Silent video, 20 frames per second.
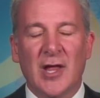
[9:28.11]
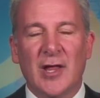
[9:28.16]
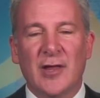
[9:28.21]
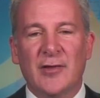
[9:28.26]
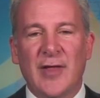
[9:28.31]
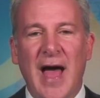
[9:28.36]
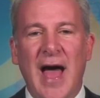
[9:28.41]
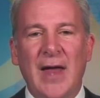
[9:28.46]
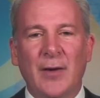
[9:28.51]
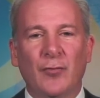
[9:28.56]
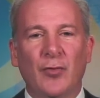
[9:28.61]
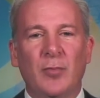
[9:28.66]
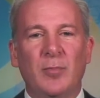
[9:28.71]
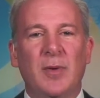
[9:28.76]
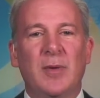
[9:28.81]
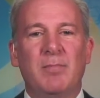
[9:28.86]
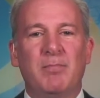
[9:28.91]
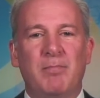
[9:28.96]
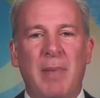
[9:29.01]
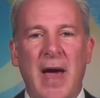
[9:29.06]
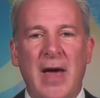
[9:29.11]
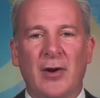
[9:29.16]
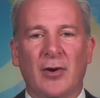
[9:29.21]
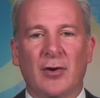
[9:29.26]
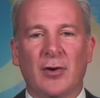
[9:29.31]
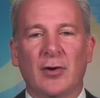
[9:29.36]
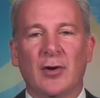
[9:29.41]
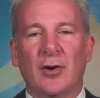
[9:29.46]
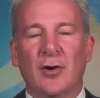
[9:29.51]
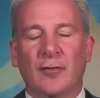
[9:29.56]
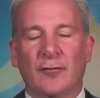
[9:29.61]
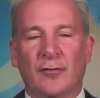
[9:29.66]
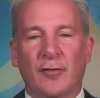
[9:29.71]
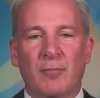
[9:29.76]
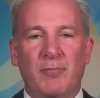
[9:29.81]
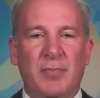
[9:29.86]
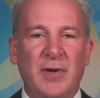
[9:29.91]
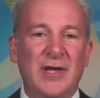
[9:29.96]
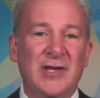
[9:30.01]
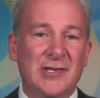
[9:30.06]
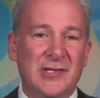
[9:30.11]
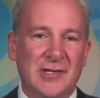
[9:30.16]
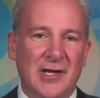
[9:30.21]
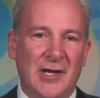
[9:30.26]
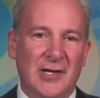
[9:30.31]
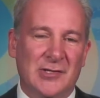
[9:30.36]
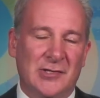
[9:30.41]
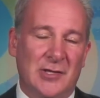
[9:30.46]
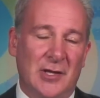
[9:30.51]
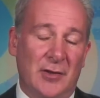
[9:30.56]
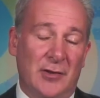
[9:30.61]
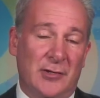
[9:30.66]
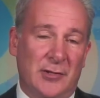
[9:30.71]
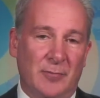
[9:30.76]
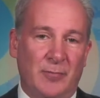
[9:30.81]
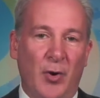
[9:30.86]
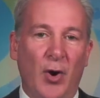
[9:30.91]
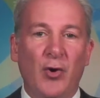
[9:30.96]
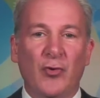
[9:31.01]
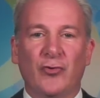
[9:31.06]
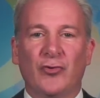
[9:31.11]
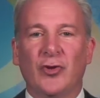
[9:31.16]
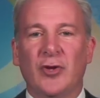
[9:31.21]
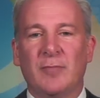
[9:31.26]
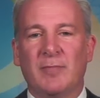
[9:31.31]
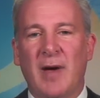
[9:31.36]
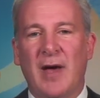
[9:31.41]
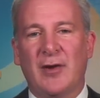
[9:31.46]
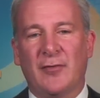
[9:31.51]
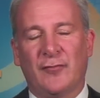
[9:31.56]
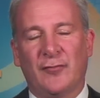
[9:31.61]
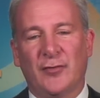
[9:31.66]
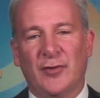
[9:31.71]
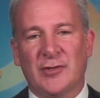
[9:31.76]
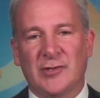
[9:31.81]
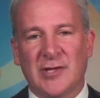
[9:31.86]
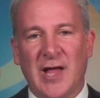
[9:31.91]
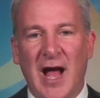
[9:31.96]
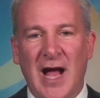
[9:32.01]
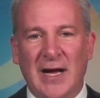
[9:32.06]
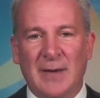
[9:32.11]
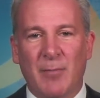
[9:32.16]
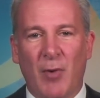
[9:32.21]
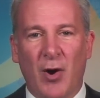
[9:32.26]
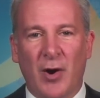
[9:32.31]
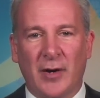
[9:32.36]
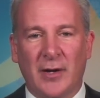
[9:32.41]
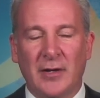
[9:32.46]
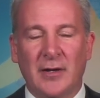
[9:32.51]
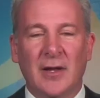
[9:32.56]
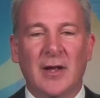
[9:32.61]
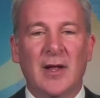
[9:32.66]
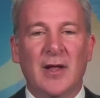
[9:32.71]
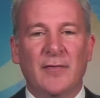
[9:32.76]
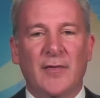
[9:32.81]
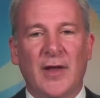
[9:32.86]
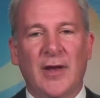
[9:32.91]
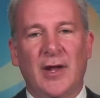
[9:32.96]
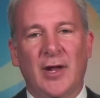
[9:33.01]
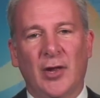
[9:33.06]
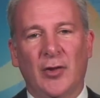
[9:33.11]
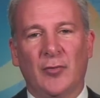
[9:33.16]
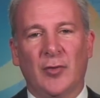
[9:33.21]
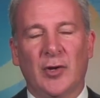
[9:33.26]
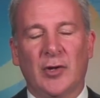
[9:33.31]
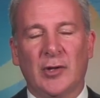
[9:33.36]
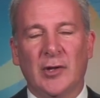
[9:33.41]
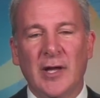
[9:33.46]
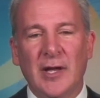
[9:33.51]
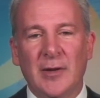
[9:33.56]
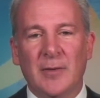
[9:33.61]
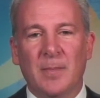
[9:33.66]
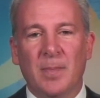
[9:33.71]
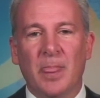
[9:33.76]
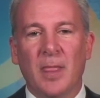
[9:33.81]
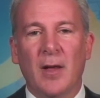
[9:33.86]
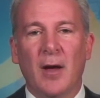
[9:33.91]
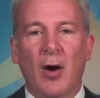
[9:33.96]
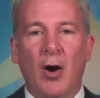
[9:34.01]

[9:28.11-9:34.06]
That would be better for business and supposedly better for the stock market than Hillary Clinton